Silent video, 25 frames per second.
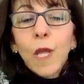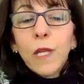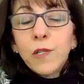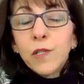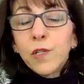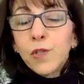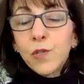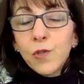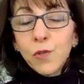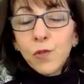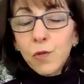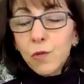
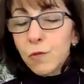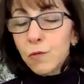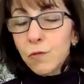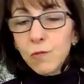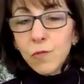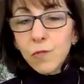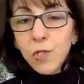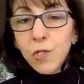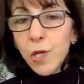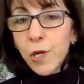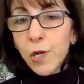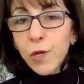she'll
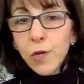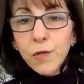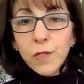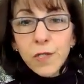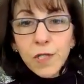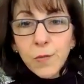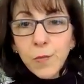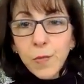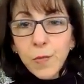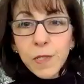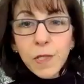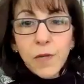share the
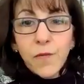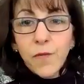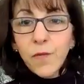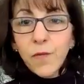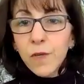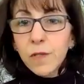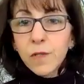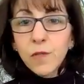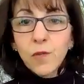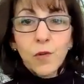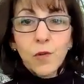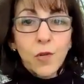
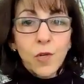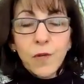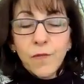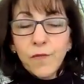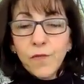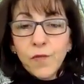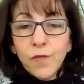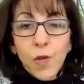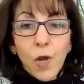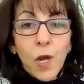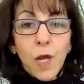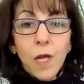specifics, or
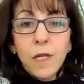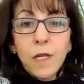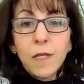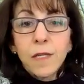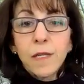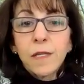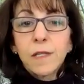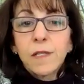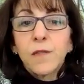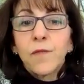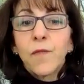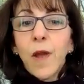if not,
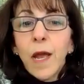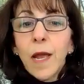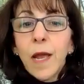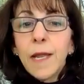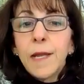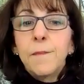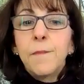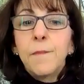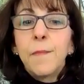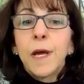it's fine.